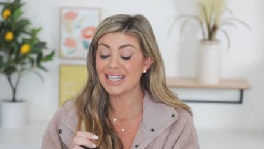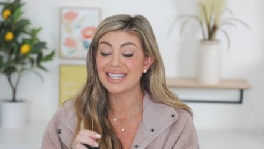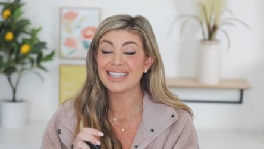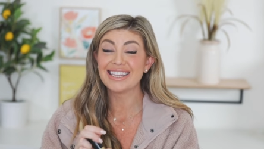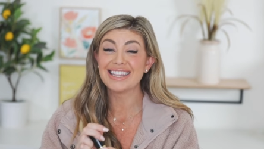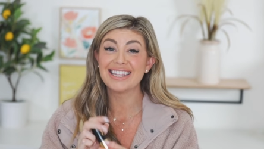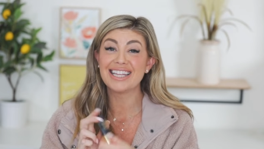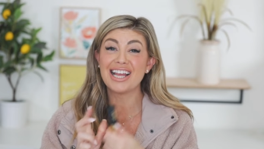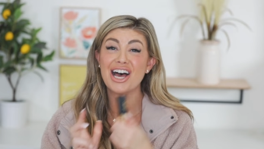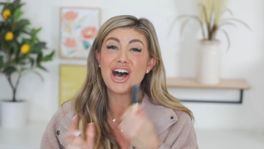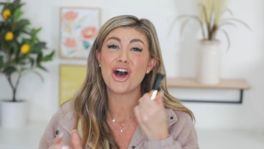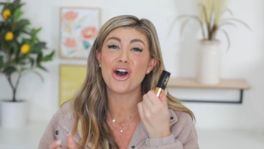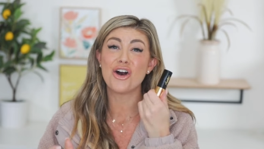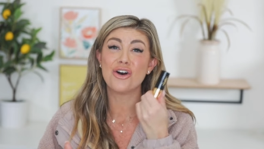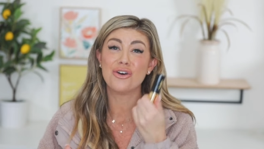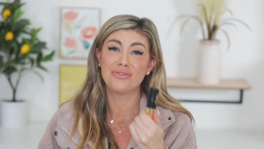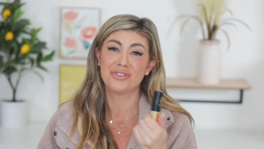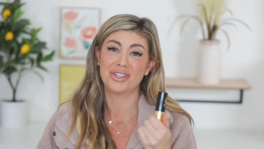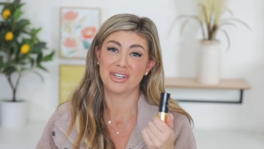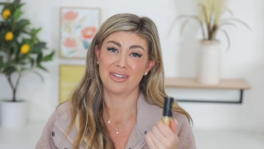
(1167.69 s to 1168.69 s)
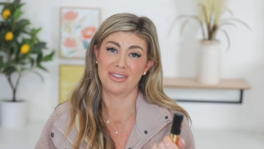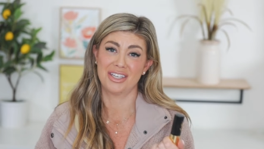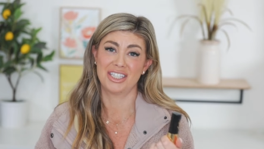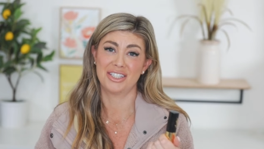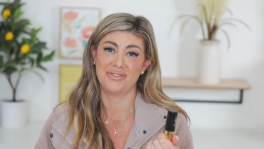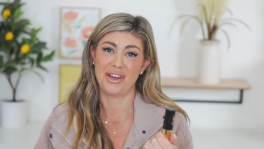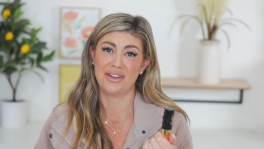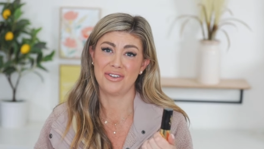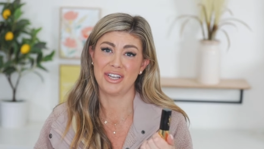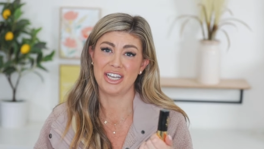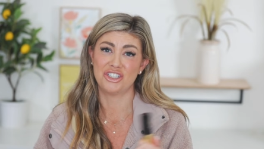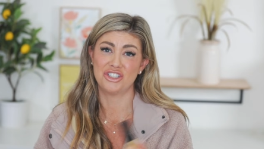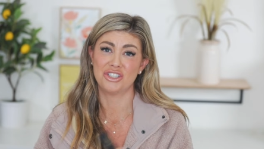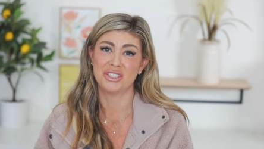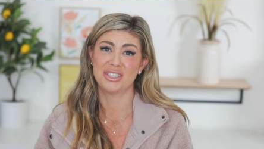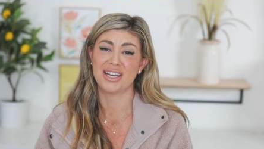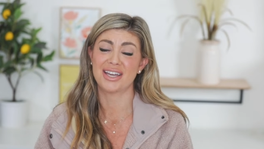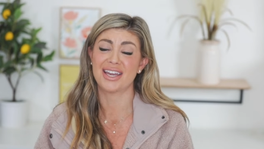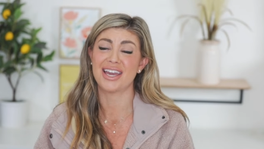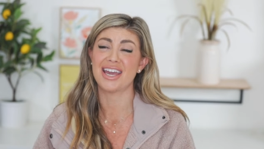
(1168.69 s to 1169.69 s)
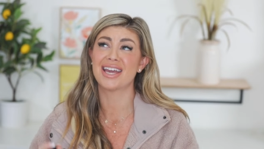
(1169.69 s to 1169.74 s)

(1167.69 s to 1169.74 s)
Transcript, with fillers: loved this foundation stick.